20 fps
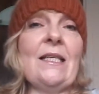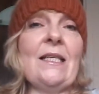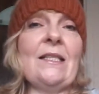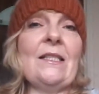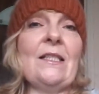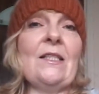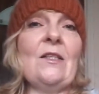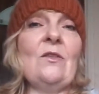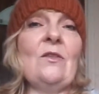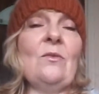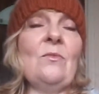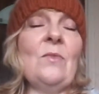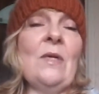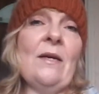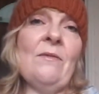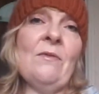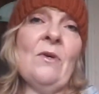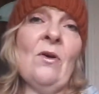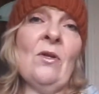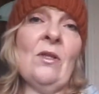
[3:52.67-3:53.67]
and I thought, well,
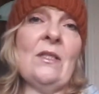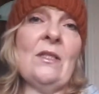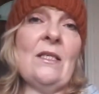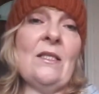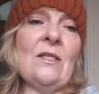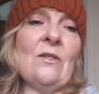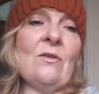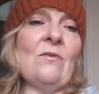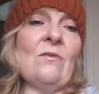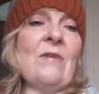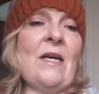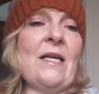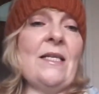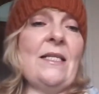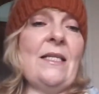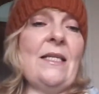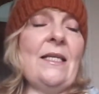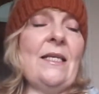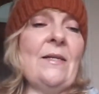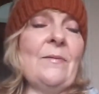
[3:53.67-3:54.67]
I've got these
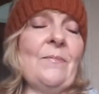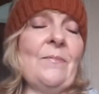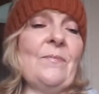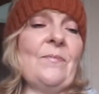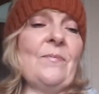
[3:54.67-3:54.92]
already,